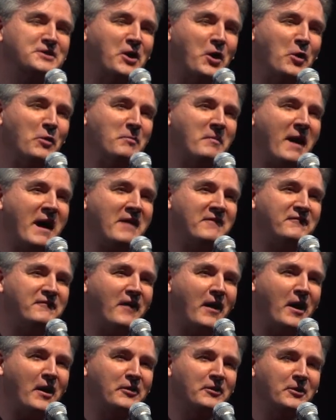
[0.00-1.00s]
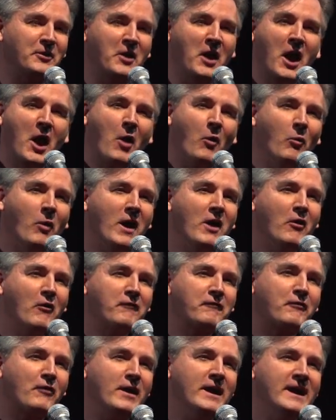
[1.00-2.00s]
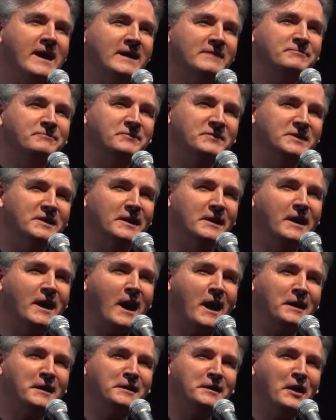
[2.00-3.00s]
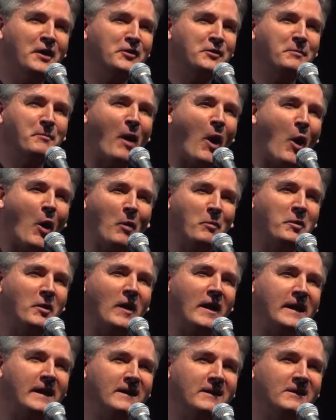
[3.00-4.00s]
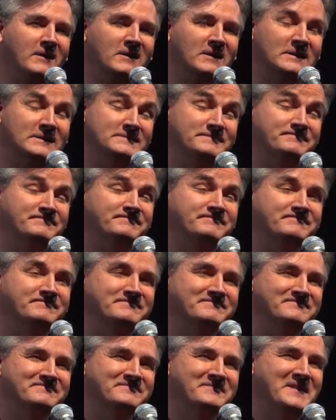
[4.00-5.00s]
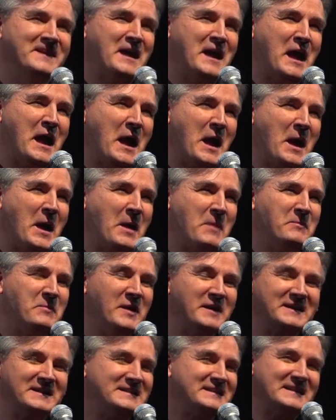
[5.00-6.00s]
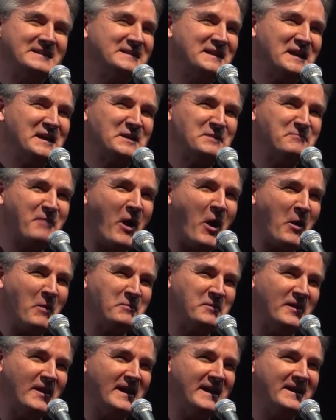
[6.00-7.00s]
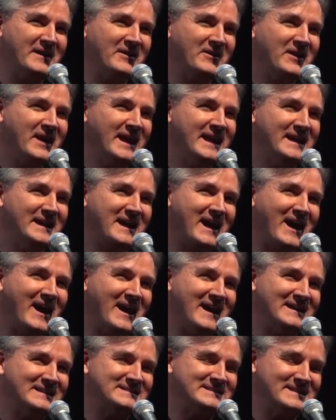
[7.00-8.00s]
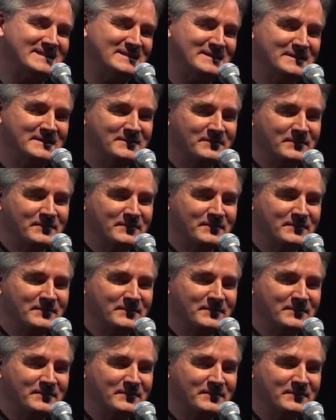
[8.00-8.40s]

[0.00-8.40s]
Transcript: told my father, "Well, Fred, you got another ball player." But he didn't get a ball player, he got